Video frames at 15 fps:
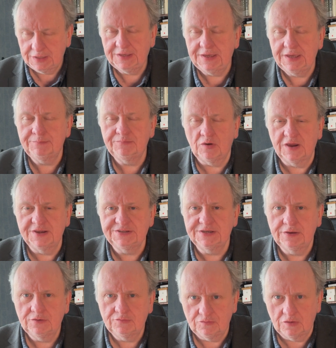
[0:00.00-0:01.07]
Keep
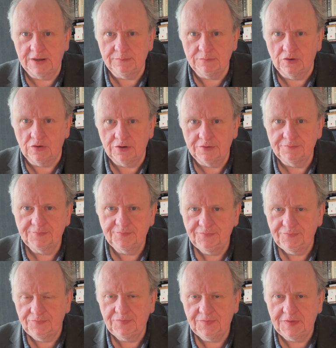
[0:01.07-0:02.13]
writing. Write more.
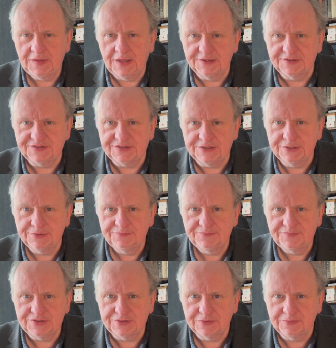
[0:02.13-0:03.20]
And I'll see you
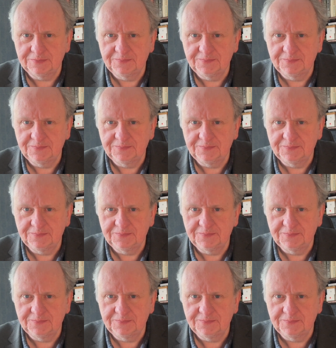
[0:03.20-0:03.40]
soon.